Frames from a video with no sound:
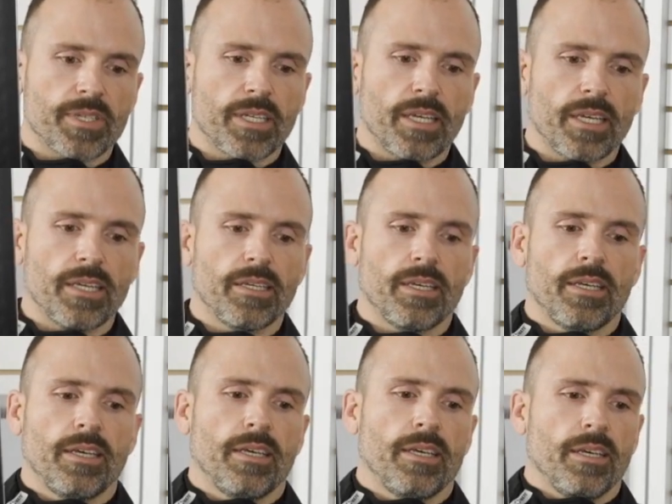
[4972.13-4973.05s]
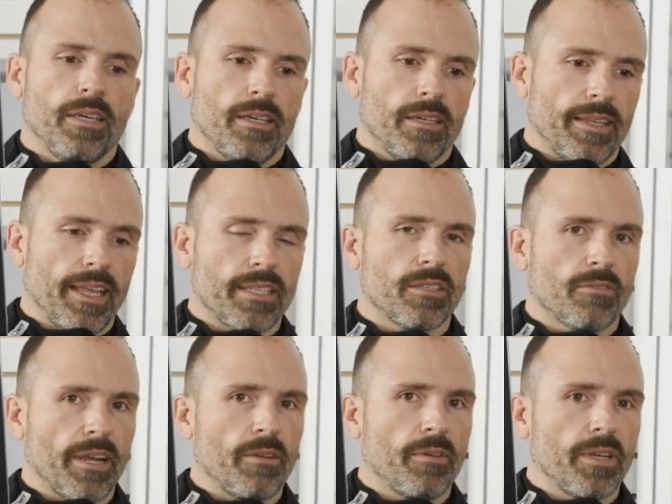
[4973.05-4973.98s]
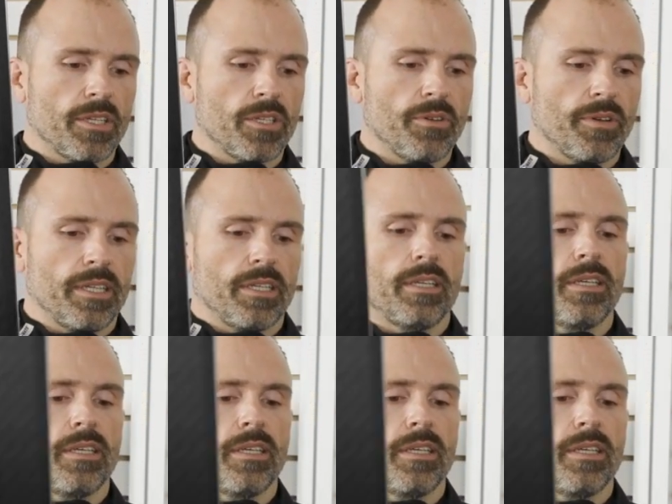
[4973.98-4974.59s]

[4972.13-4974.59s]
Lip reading: ski. That's a great way to do it.